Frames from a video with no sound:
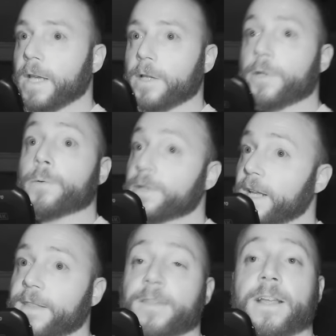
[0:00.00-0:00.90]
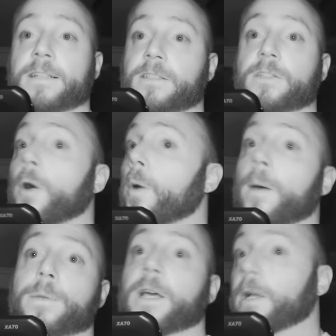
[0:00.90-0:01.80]
Yeah, you were so. saying that in the SS go
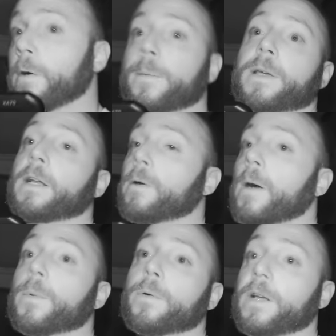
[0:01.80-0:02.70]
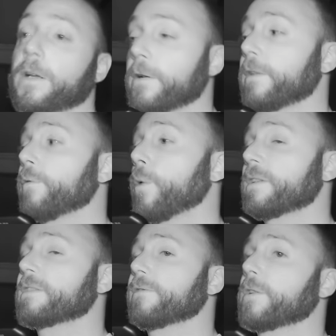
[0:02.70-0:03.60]
up, you got to go up, you got to go up. We were hearing
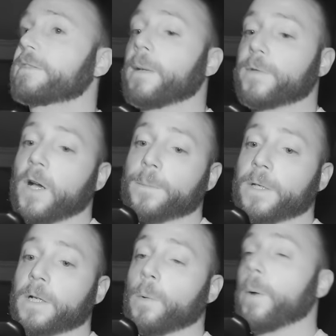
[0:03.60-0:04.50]
voices and footsteps up here